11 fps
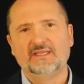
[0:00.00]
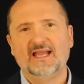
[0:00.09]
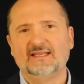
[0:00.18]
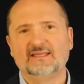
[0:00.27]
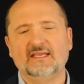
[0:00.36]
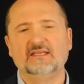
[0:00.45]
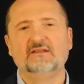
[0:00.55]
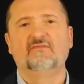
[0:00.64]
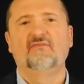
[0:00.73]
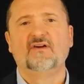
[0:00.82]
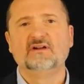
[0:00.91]
that in the
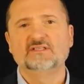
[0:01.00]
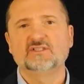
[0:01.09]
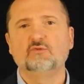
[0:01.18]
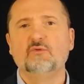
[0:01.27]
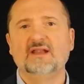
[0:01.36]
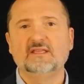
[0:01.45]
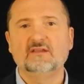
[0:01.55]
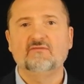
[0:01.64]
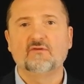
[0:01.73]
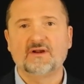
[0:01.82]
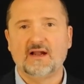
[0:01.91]
first
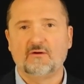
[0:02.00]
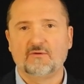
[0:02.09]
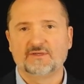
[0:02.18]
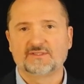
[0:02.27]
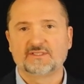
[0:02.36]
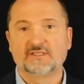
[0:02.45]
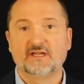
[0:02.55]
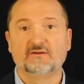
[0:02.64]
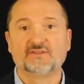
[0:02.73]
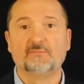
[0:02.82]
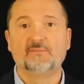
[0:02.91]
24 hours
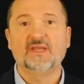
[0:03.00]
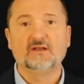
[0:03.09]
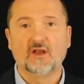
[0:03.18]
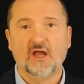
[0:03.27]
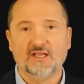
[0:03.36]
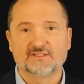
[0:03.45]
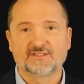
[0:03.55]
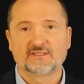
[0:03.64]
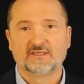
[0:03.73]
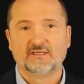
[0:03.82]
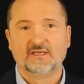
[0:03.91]
there's a big loss,
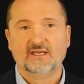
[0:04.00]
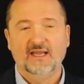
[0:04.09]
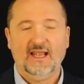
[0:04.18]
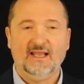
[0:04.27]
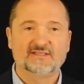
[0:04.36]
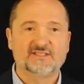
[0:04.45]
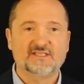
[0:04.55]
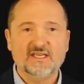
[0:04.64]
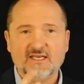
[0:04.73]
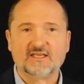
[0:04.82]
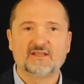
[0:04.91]
as
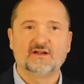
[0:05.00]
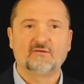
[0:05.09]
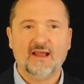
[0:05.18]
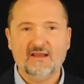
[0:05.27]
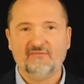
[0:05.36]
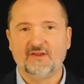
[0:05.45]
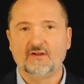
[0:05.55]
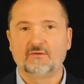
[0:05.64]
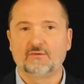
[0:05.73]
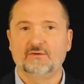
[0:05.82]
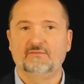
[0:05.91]
seen in the graphic
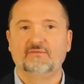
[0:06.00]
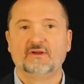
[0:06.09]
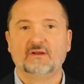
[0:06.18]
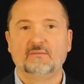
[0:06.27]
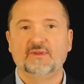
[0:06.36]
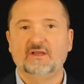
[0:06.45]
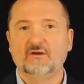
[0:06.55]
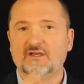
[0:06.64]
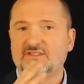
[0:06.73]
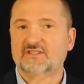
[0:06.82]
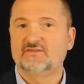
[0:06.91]
curve,
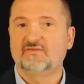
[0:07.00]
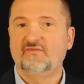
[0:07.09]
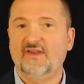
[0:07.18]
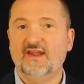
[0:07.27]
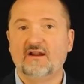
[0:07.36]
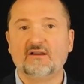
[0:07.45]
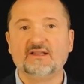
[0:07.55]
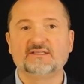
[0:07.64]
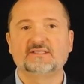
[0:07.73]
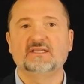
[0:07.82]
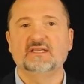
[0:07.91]
because it's fairly
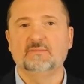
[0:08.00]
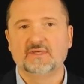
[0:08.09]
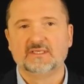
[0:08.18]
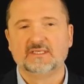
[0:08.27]
steep.